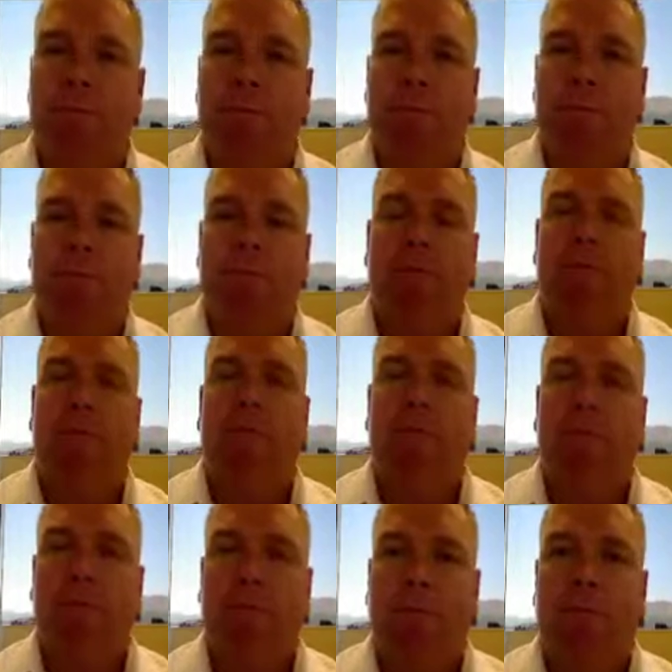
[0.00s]

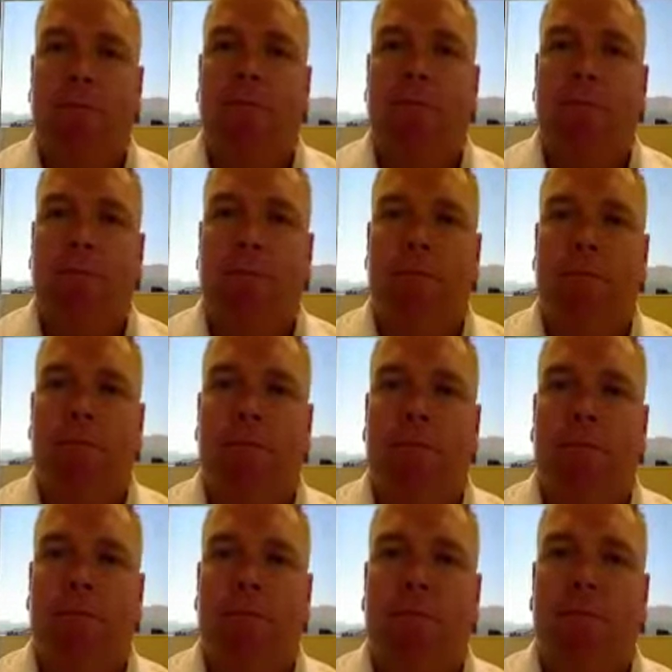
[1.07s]

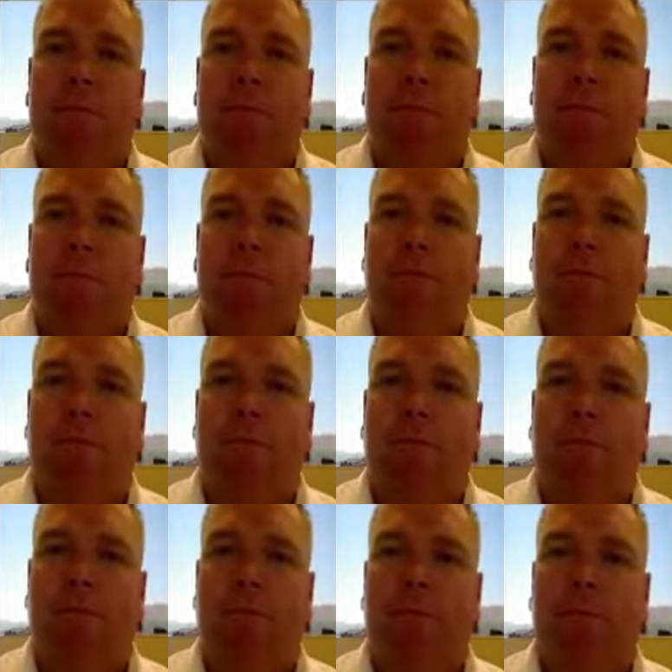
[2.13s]

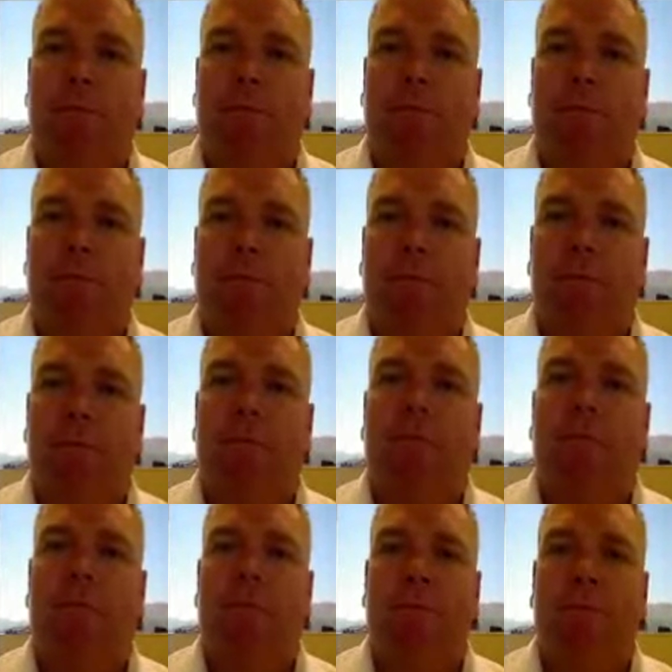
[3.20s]

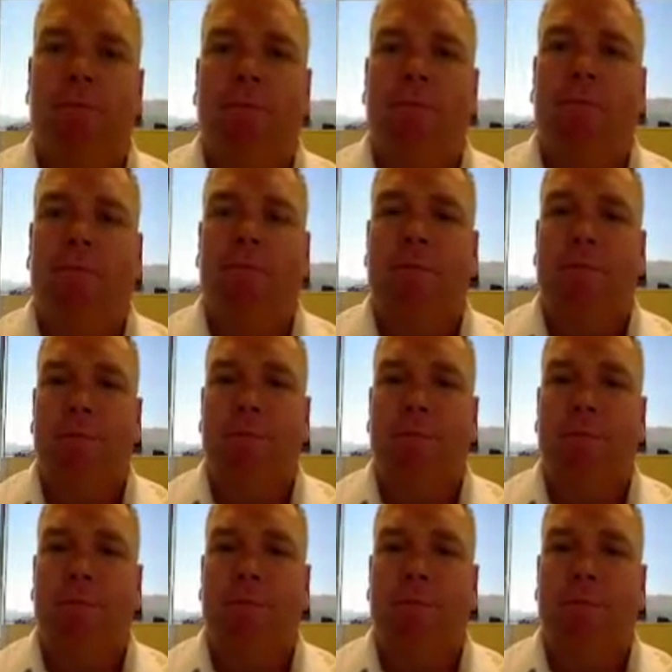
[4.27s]
This person isn't speaking.